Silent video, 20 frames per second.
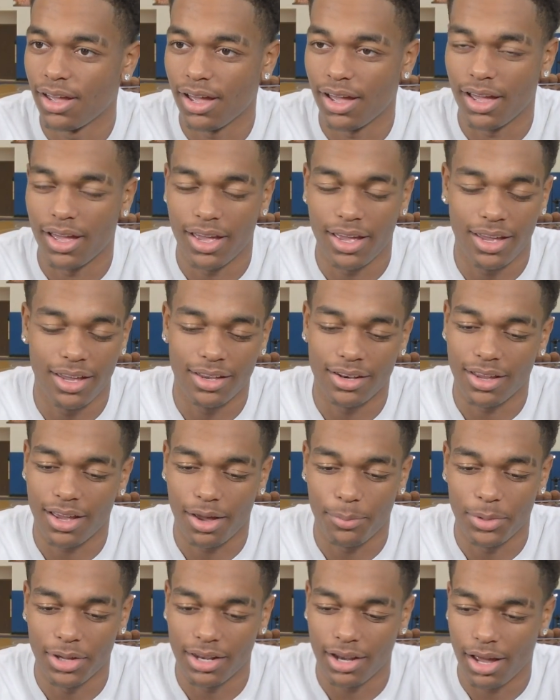I hate,
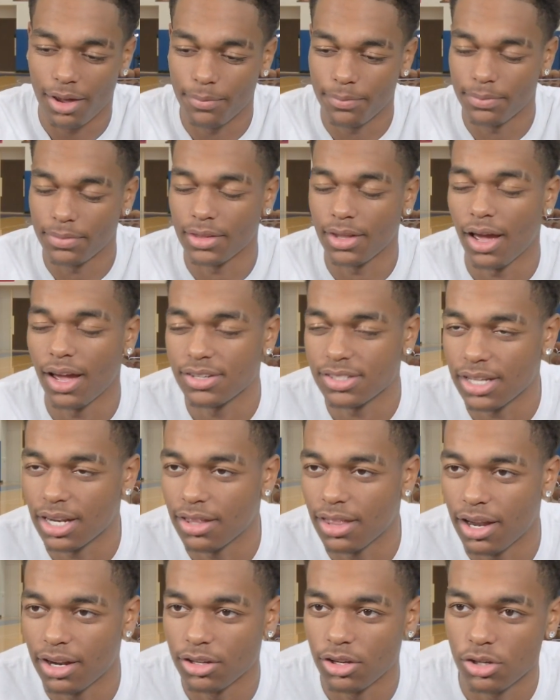I mean, I'm, I set a
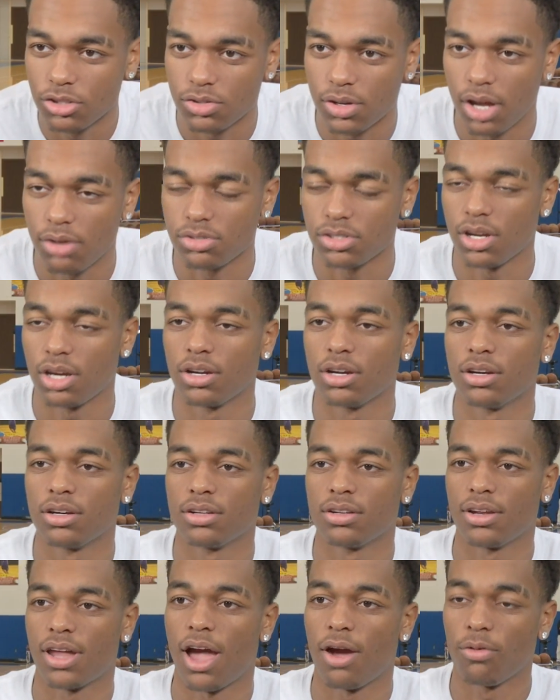lot of goals when I was younger.
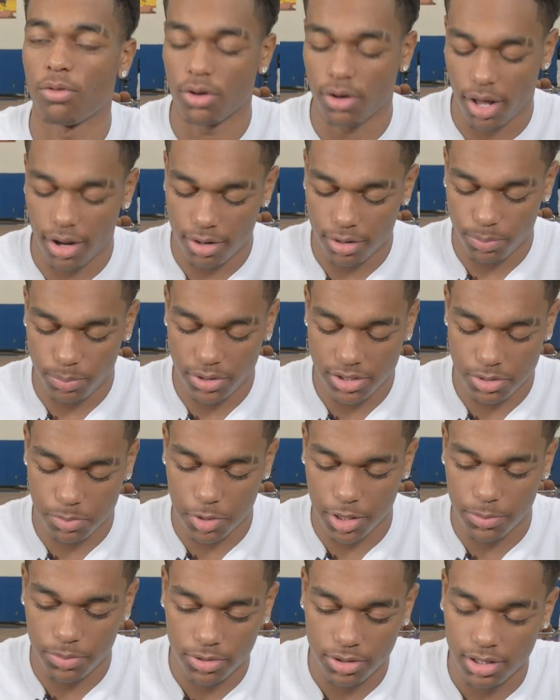I wrote out a piece of
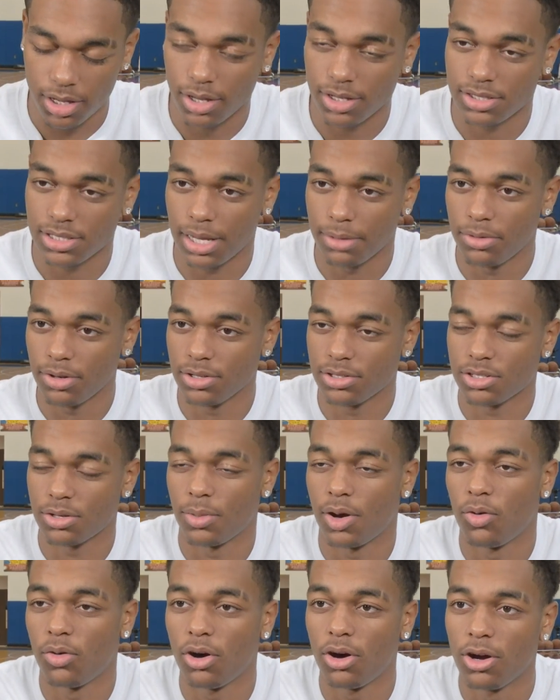paper and I stapled it to
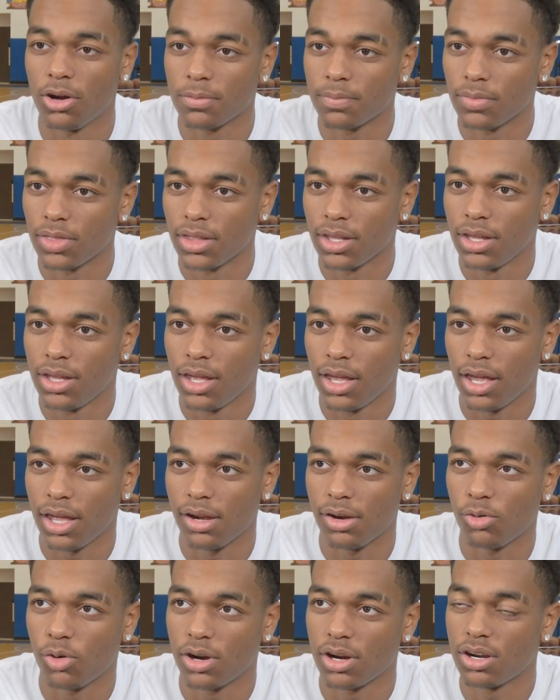my wall.
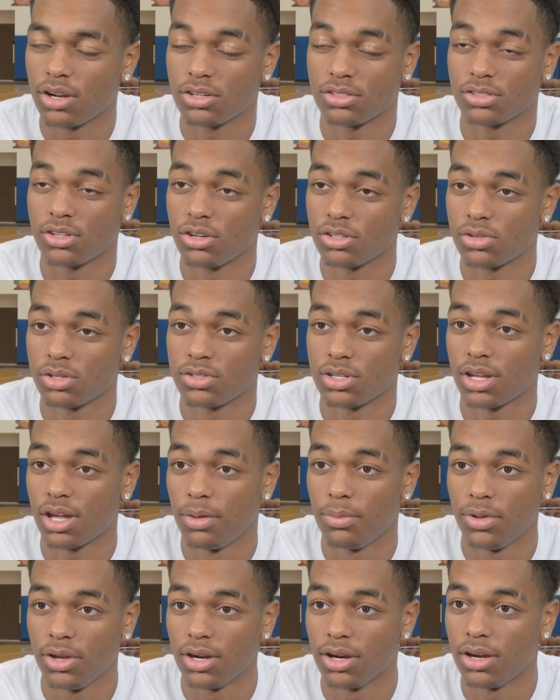And one of those goals was to
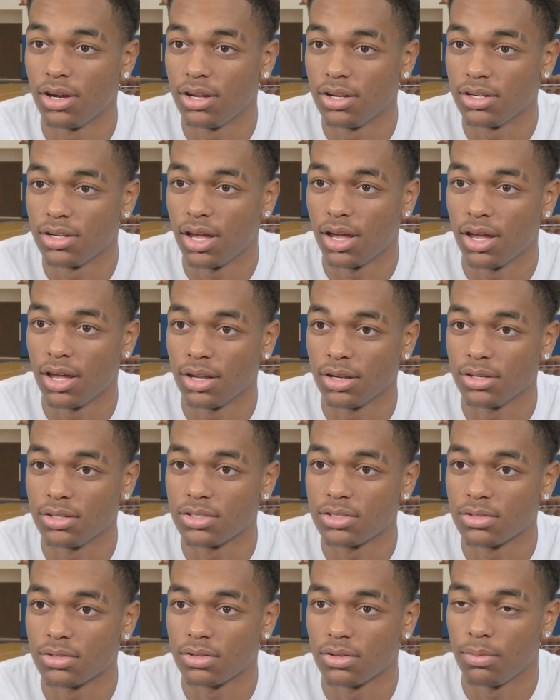come here and uh,
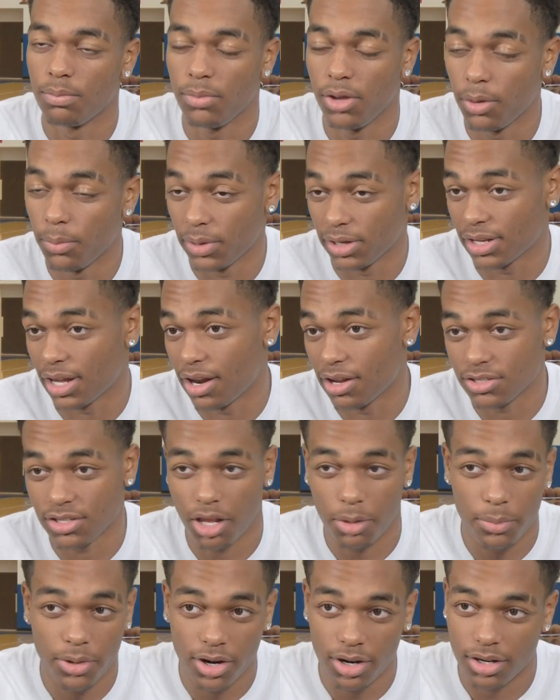be a McDonald's
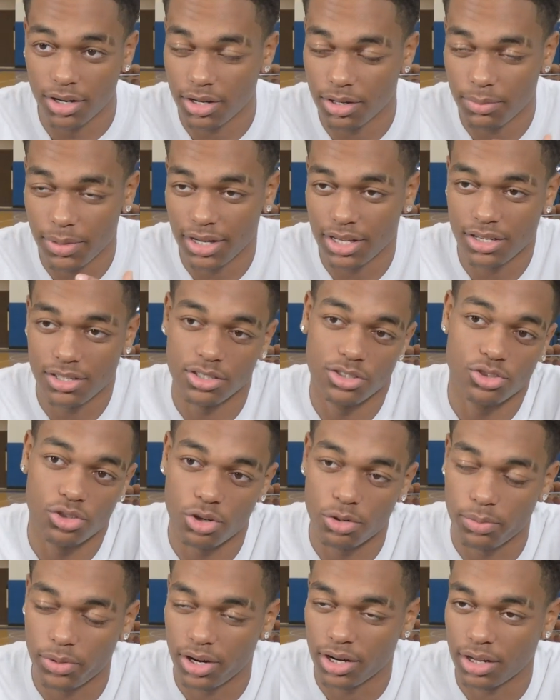All-American, make it to the
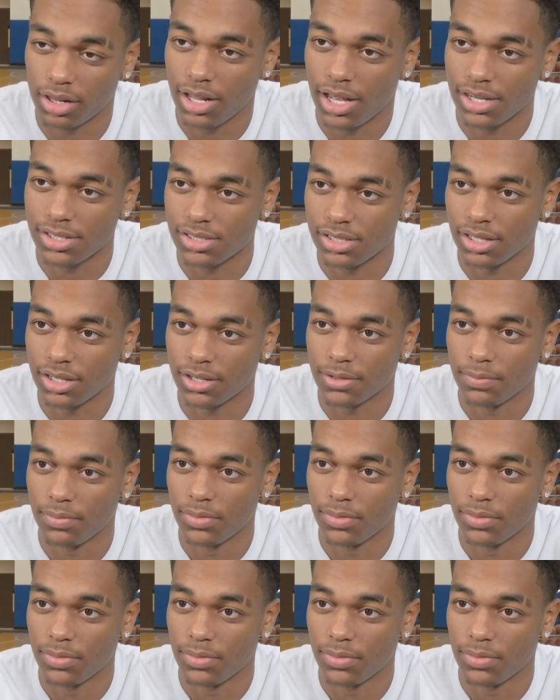Jordan Brand Classic,